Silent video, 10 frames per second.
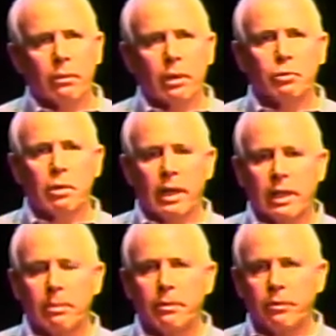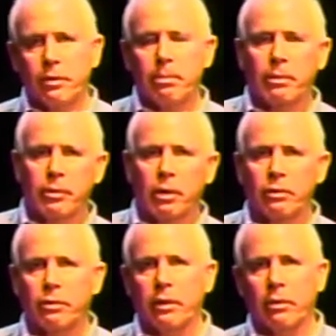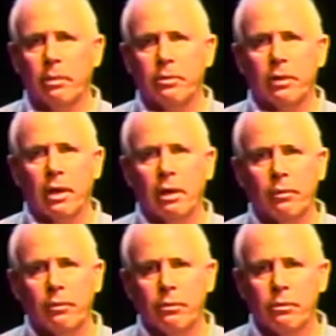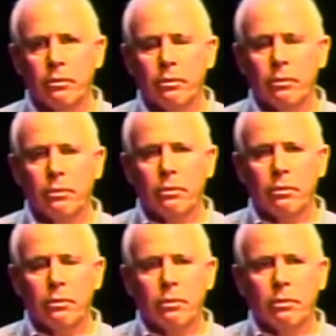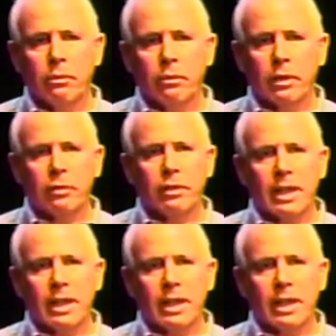Now try and keep this simple, you understand what I'm saying. This